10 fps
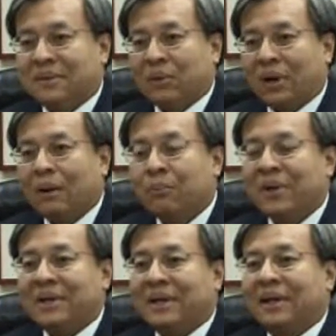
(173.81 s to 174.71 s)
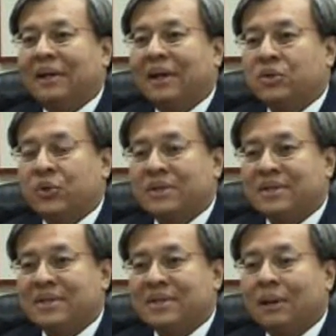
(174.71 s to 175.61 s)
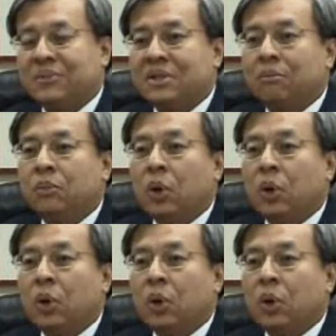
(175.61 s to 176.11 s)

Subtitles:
the company can actually set up some